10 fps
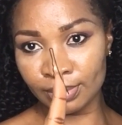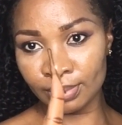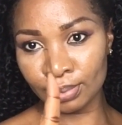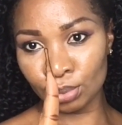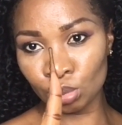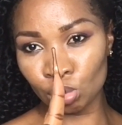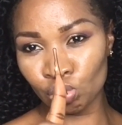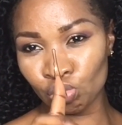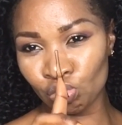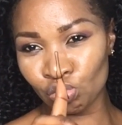So
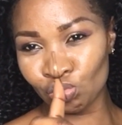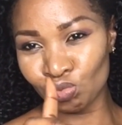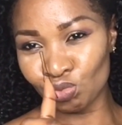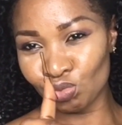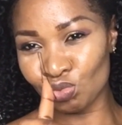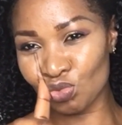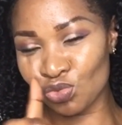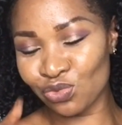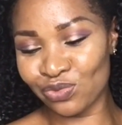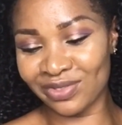use bobby pin to
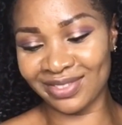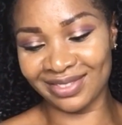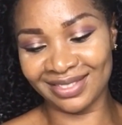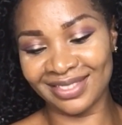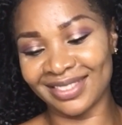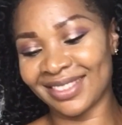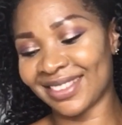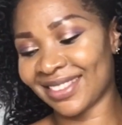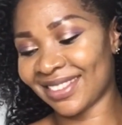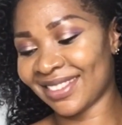pin the hair
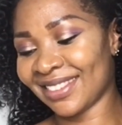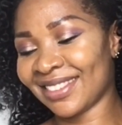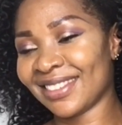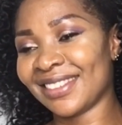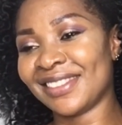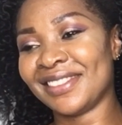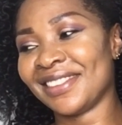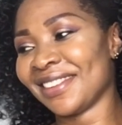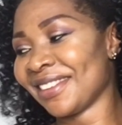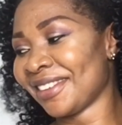down. If you
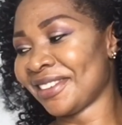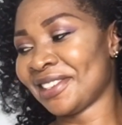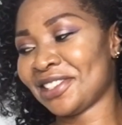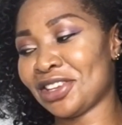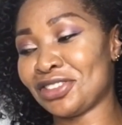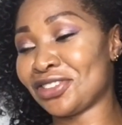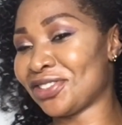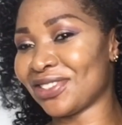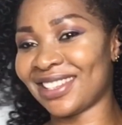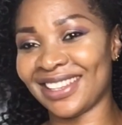want, you can add comb
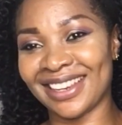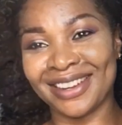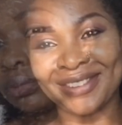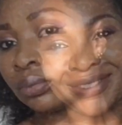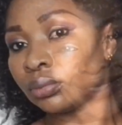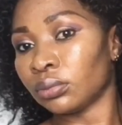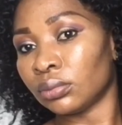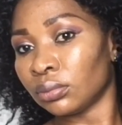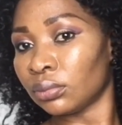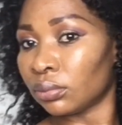to your
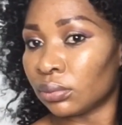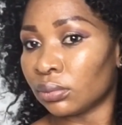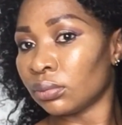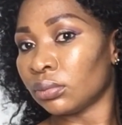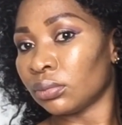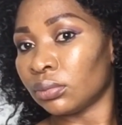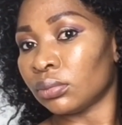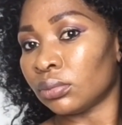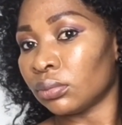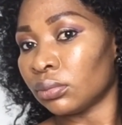crochet wig, but I didn't
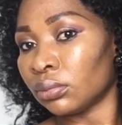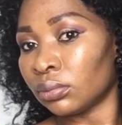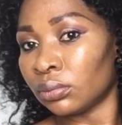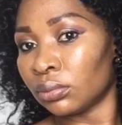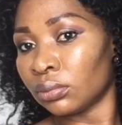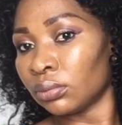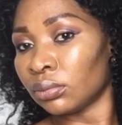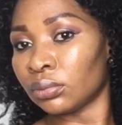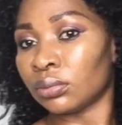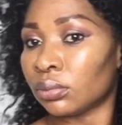add comb, so I'm using
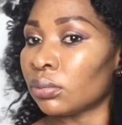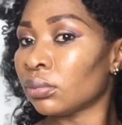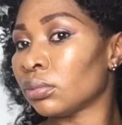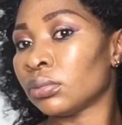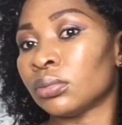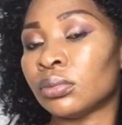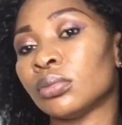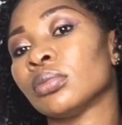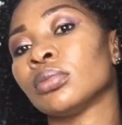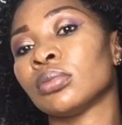bobby pin to
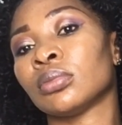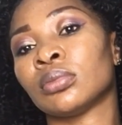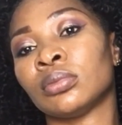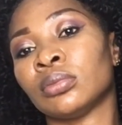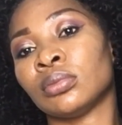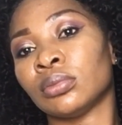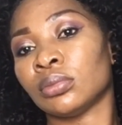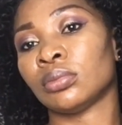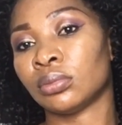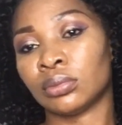pin it
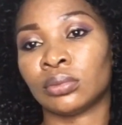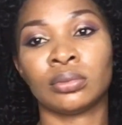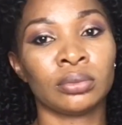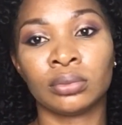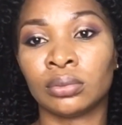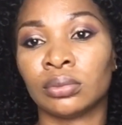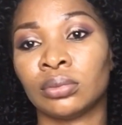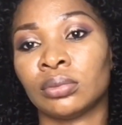down on my hair.